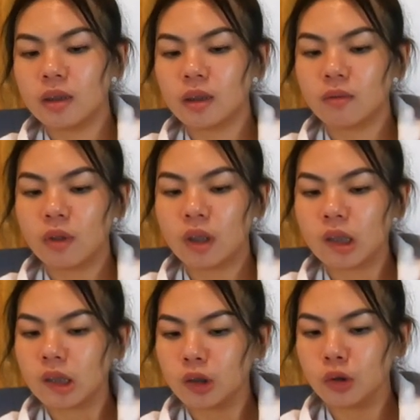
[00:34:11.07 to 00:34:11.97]

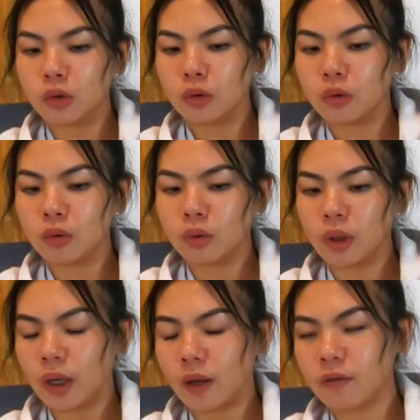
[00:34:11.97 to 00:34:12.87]
someone do
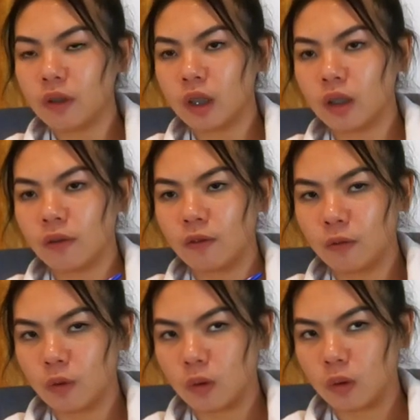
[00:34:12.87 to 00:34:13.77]
everything
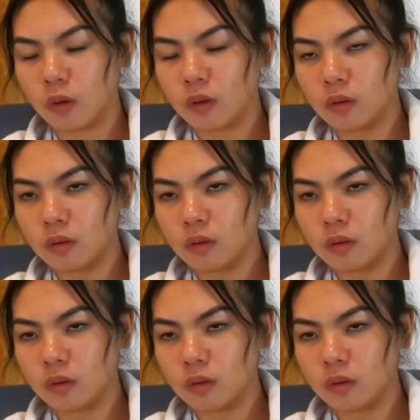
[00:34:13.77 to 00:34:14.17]
for